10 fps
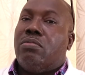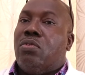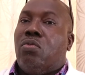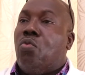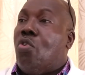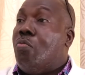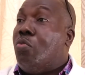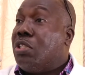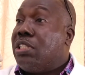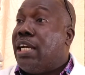
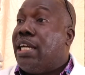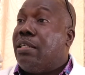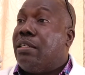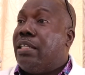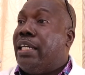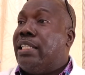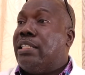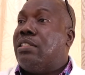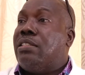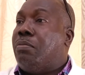warm water
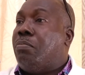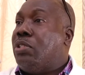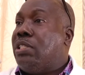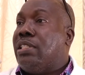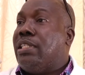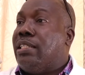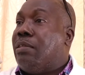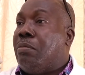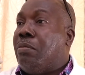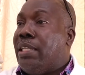and put it in a,
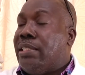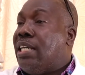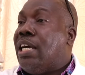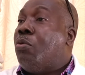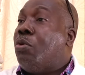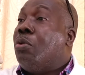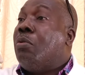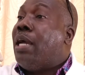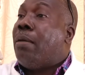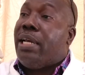a towel,
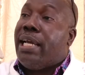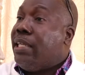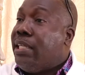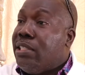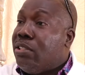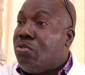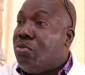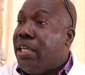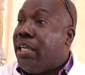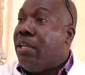apply heat to
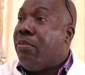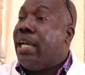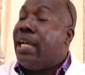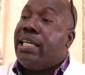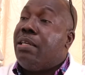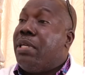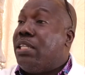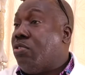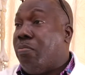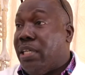the area, it
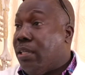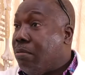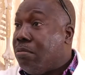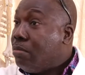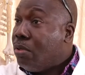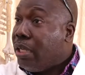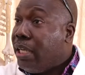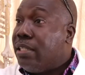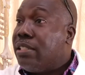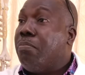makes your pain
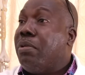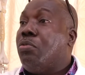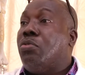okay. Some people